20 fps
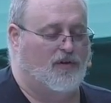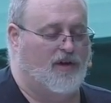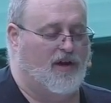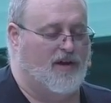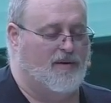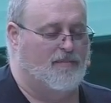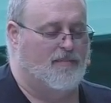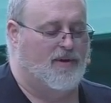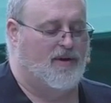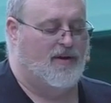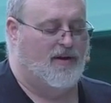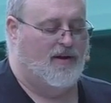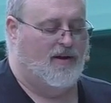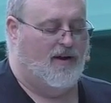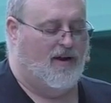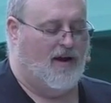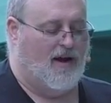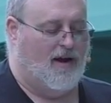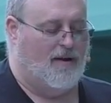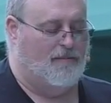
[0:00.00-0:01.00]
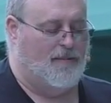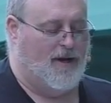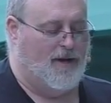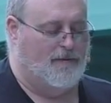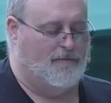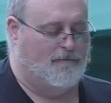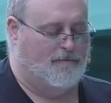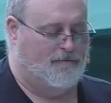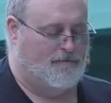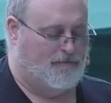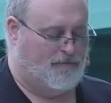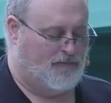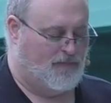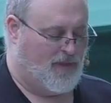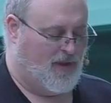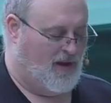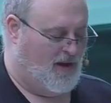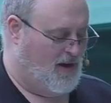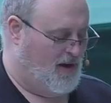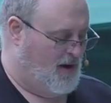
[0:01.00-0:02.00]
and in that, God, may we give you the
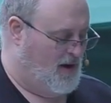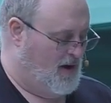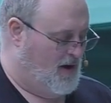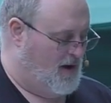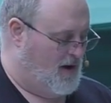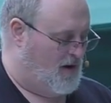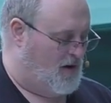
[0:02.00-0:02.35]
glory,